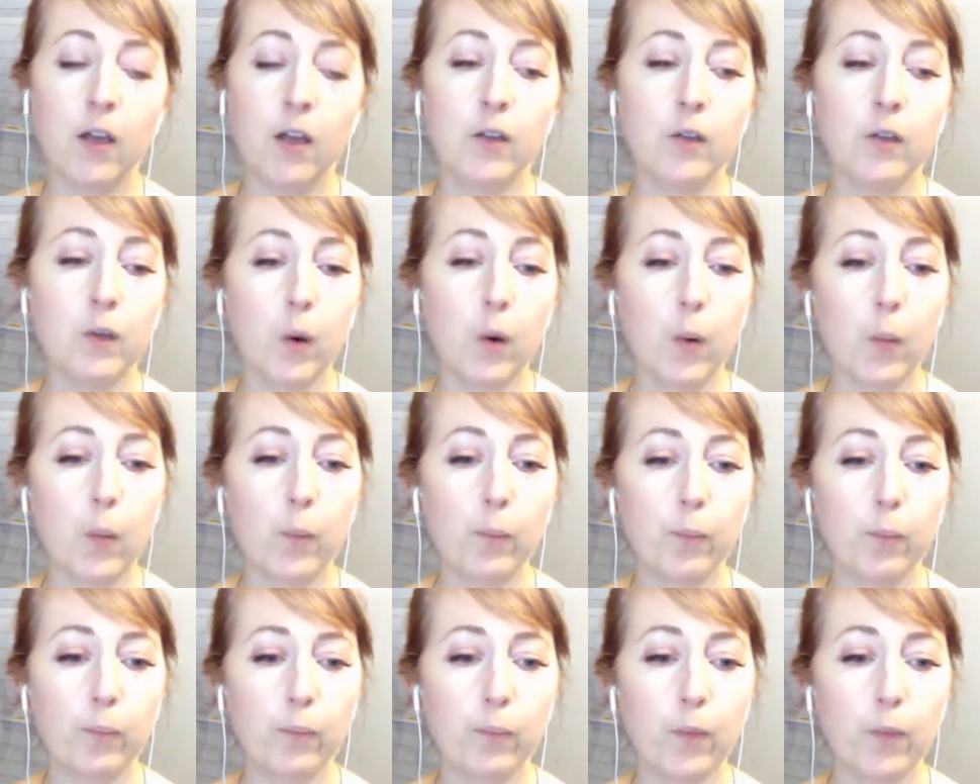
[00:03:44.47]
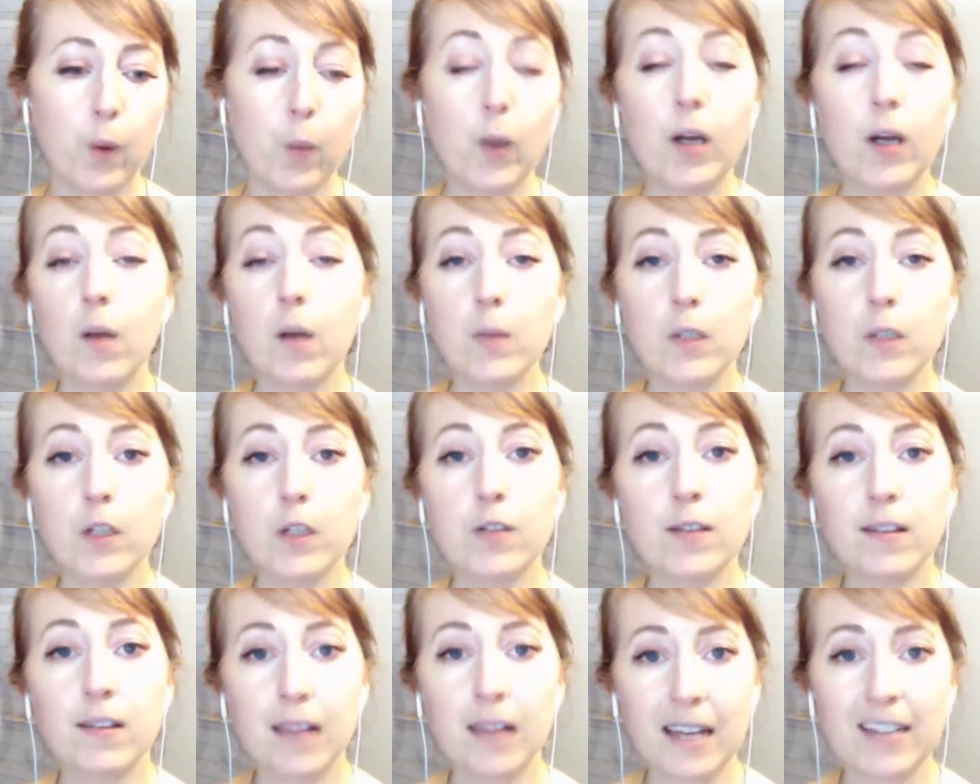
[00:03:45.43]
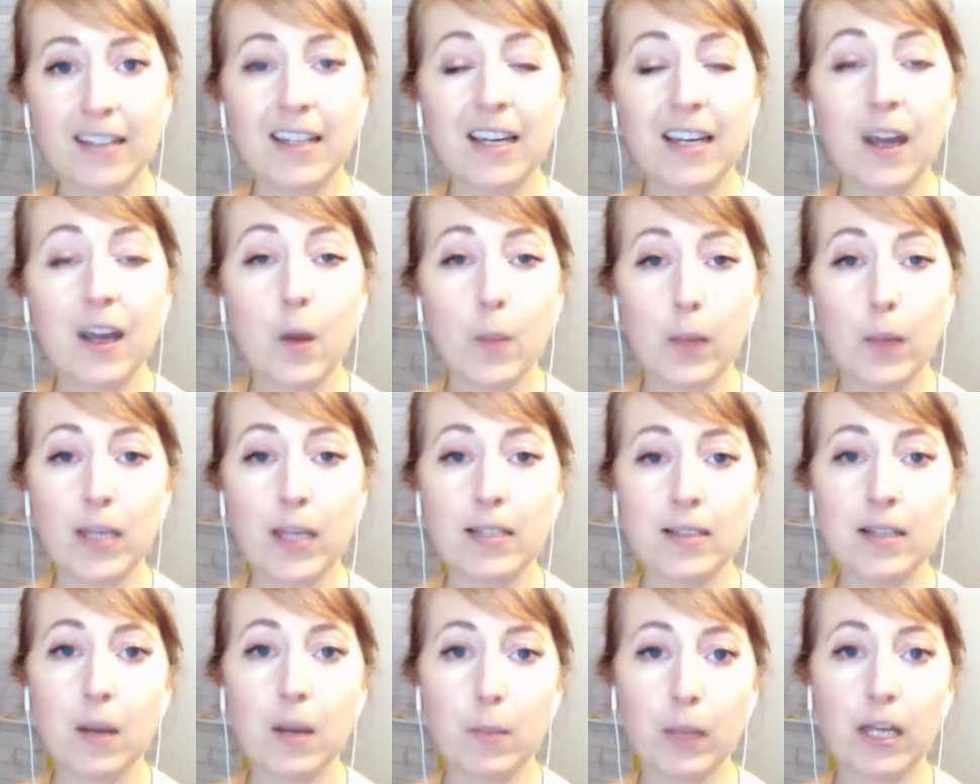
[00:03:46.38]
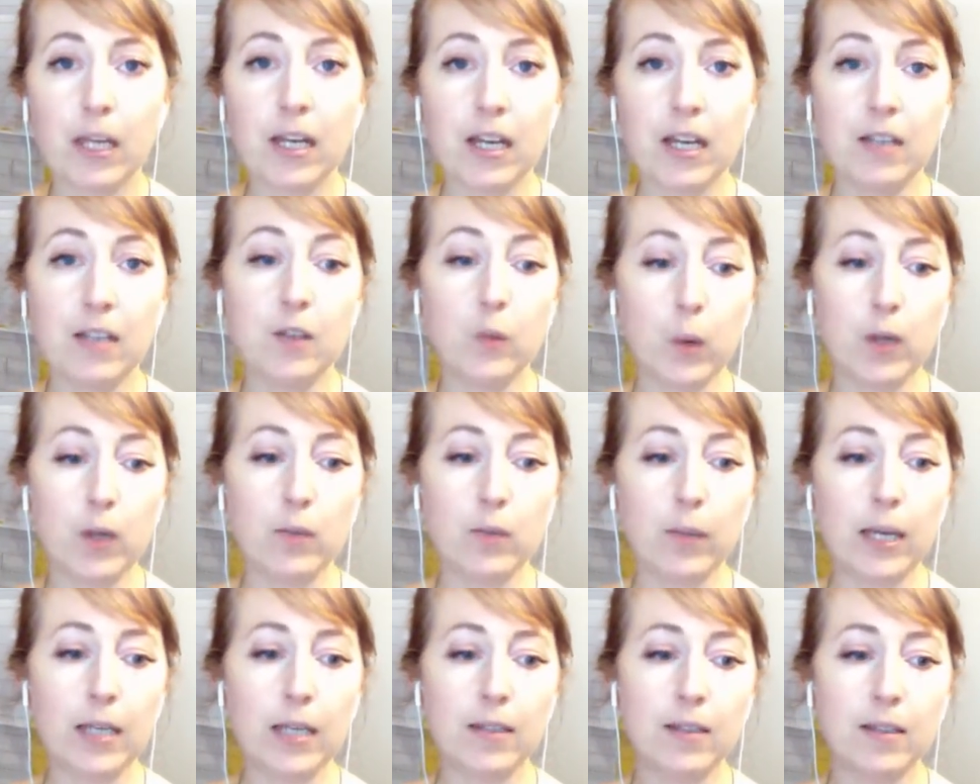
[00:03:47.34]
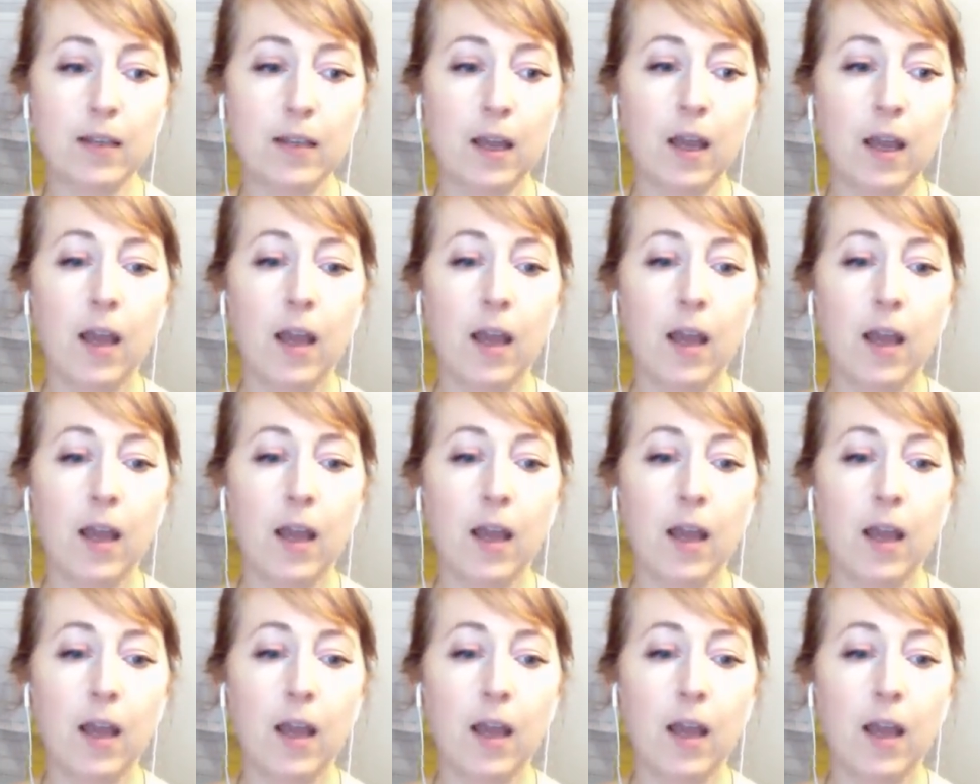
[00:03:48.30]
So when it comes to selecting a base template in Squarespace,